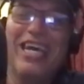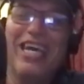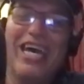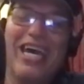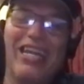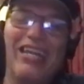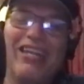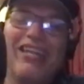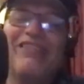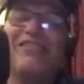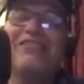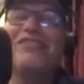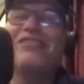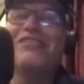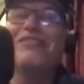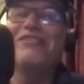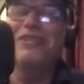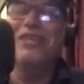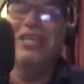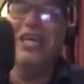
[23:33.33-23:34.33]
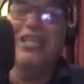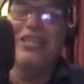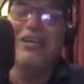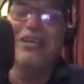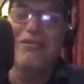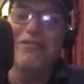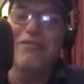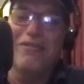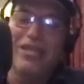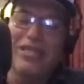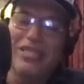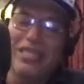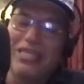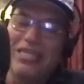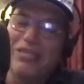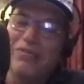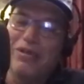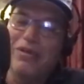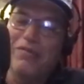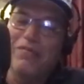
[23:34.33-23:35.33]
And then, of course, all the other events
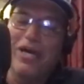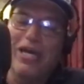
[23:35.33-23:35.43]
as well.